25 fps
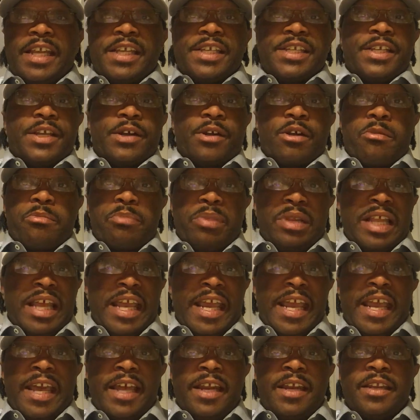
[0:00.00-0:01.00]
is there a
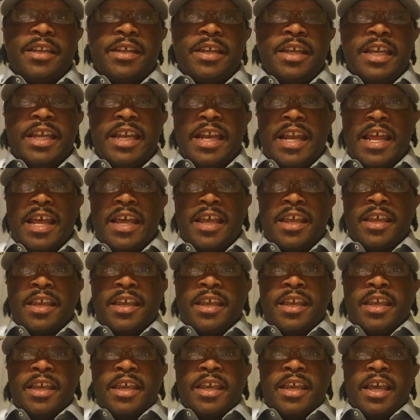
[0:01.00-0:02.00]
plan in
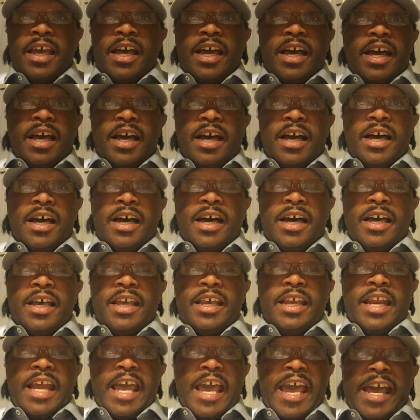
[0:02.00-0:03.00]

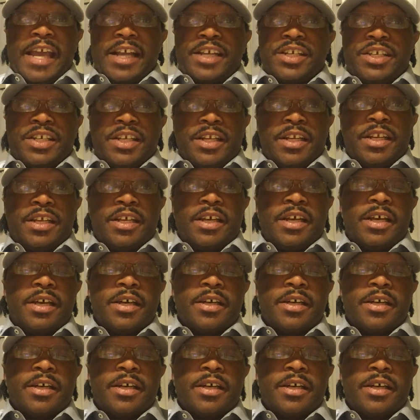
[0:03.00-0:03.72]
action?